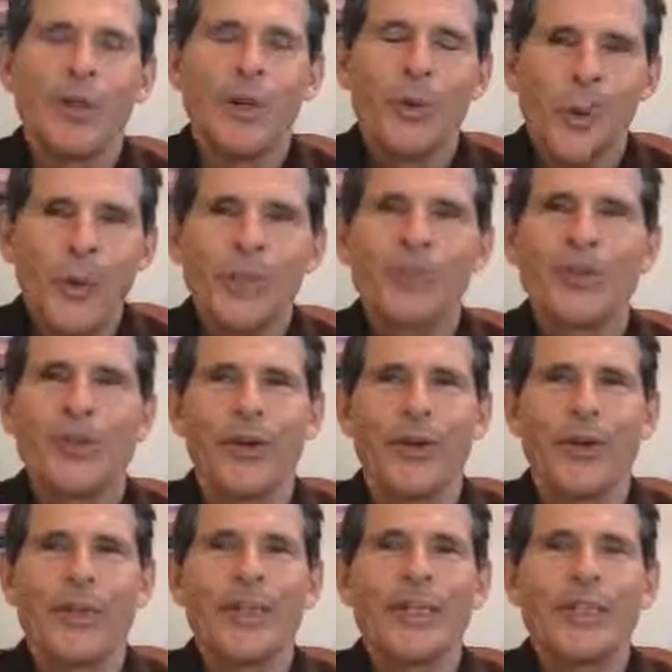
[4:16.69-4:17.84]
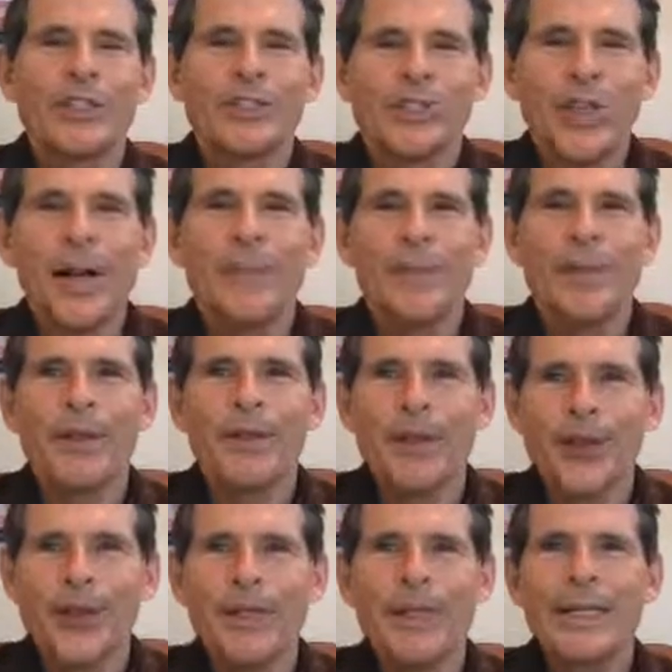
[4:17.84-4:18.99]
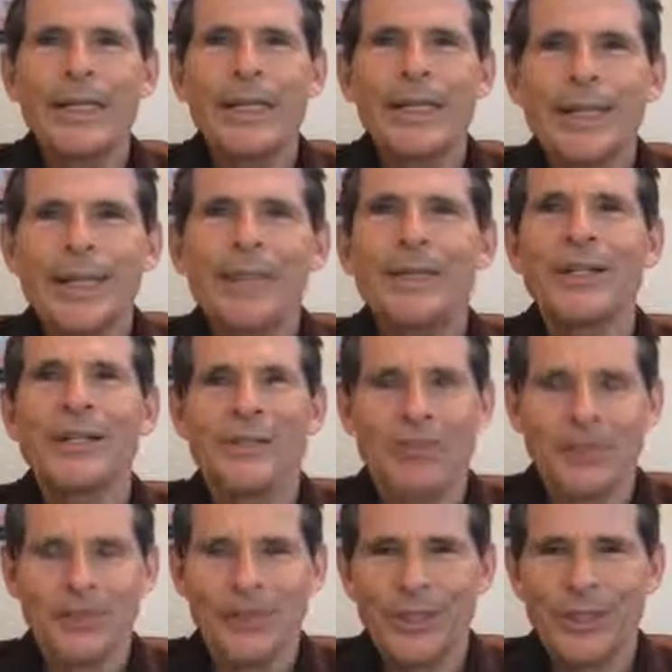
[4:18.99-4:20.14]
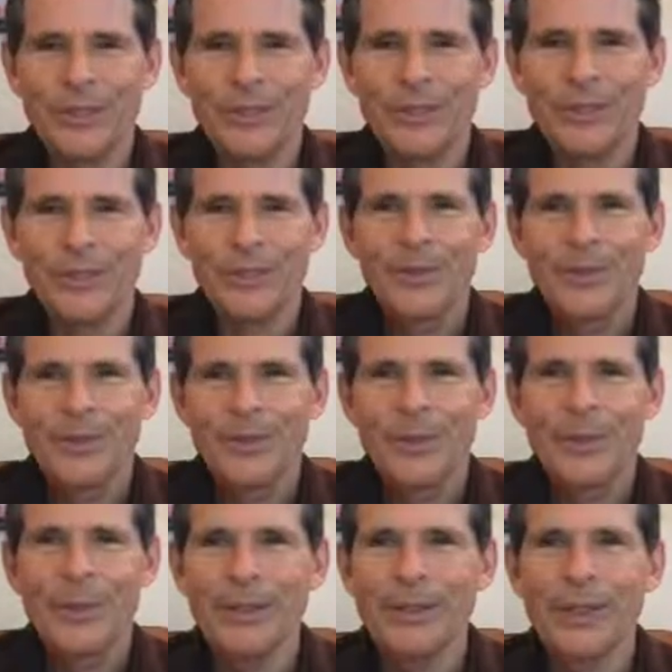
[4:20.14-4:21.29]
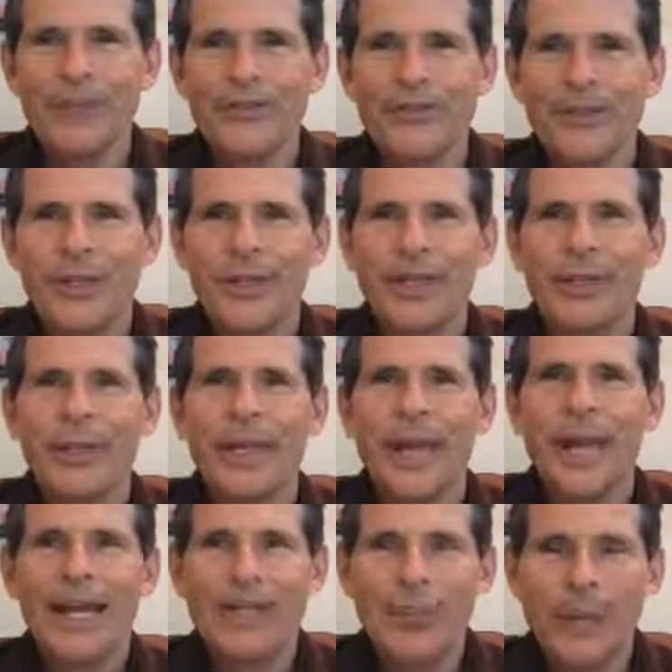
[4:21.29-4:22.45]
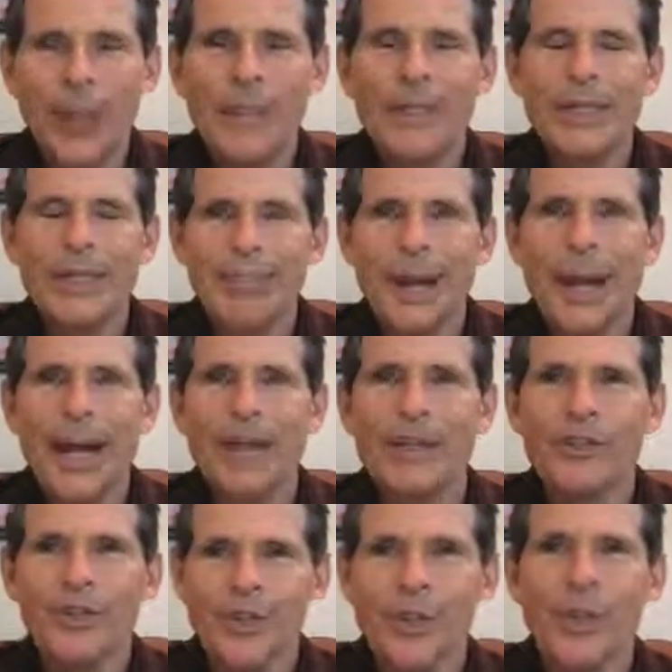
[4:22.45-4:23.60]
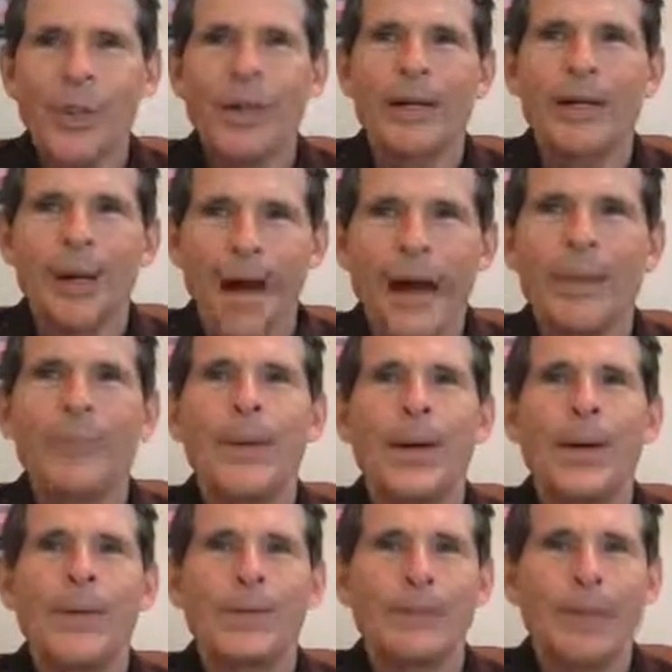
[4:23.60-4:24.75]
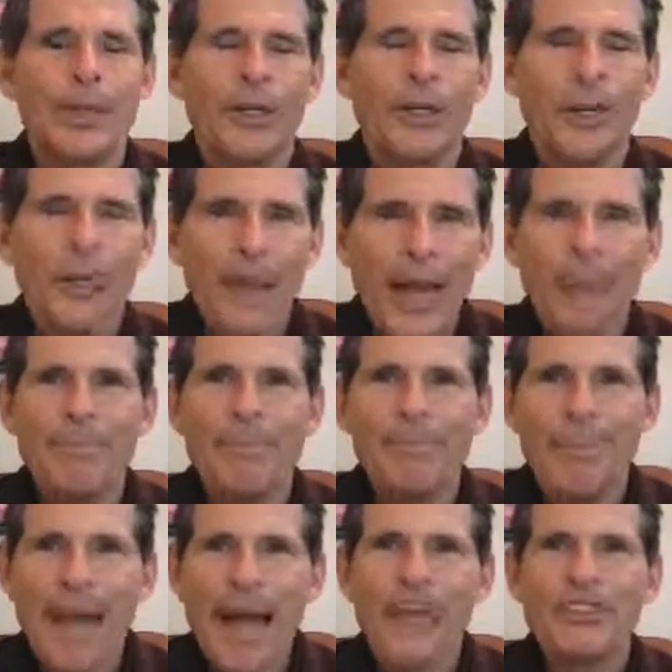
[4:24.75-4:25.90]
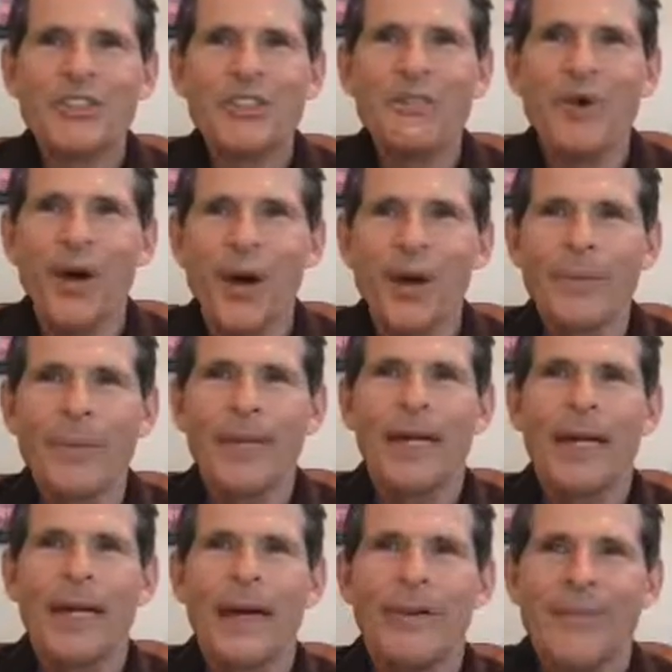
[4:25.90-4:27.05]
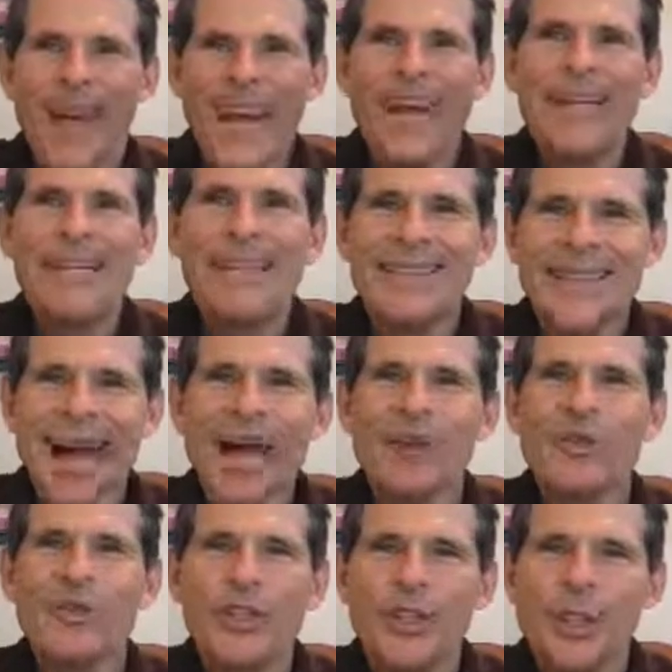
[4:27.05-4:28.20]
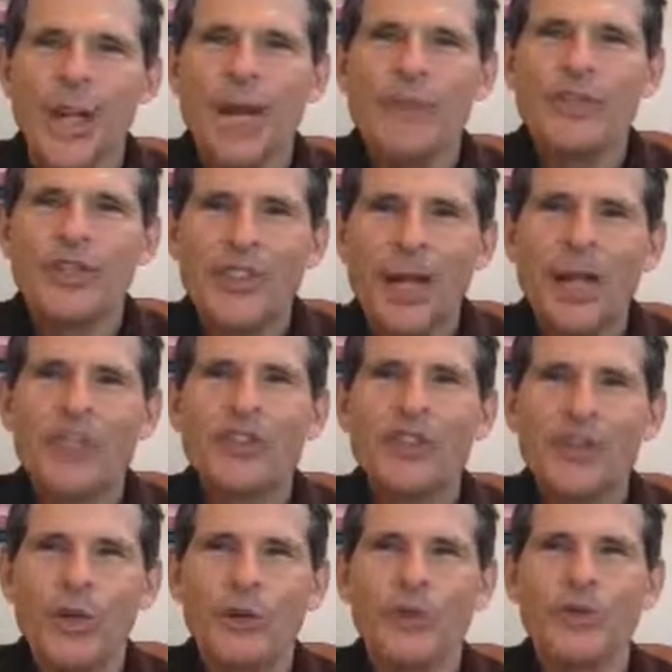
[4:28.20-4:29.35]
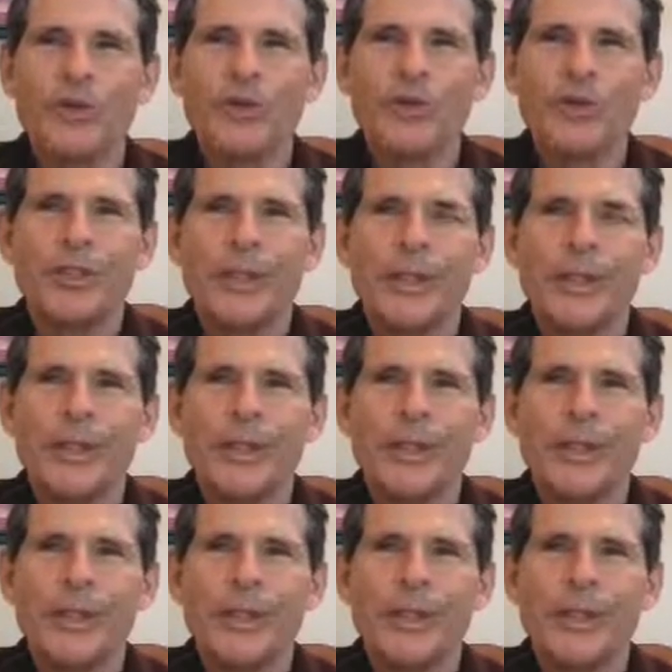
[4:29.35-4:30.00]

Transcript: worked for some 30 years to build and fill a 20-mile square compound with that massive army of 8,000 life-size soldiers,